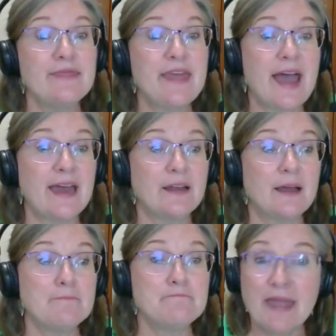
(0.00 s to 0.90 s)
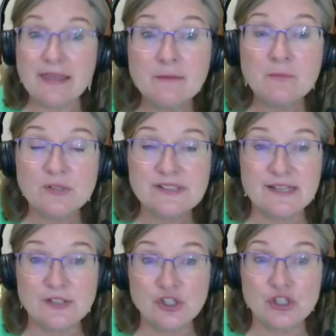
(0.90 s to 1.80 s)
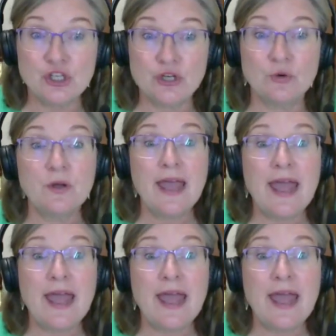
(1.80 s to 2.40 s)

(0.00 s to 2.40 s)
that make the most sense to you